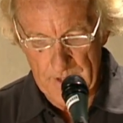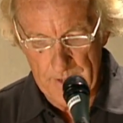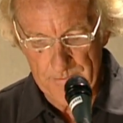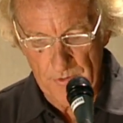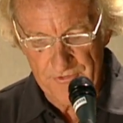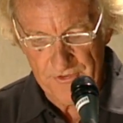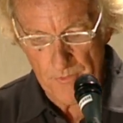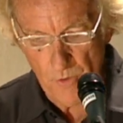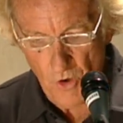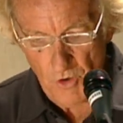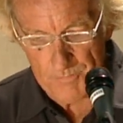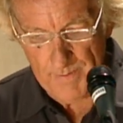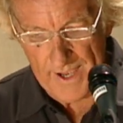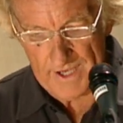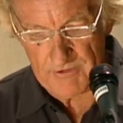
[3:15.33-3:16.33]
People from
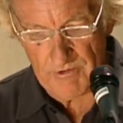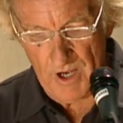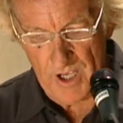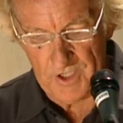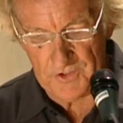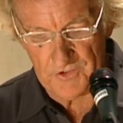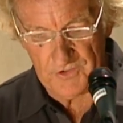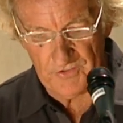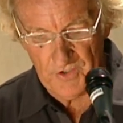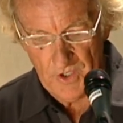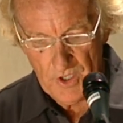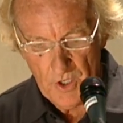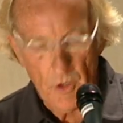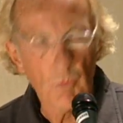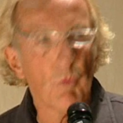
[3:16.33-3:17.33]
all backgrounds
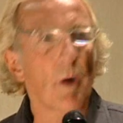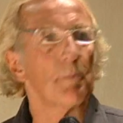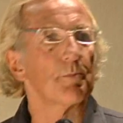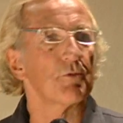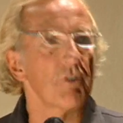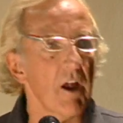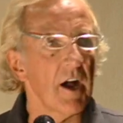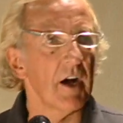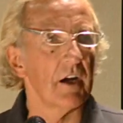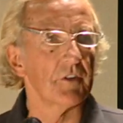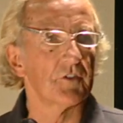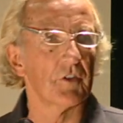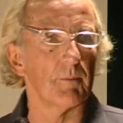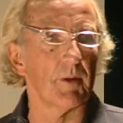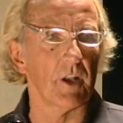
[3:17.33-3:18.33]
were
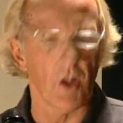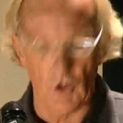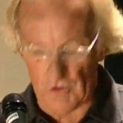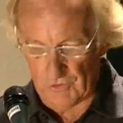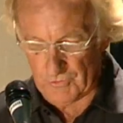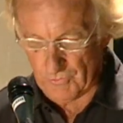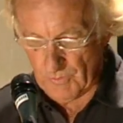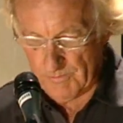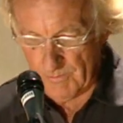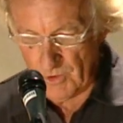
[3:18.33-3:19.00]
proud to belong to a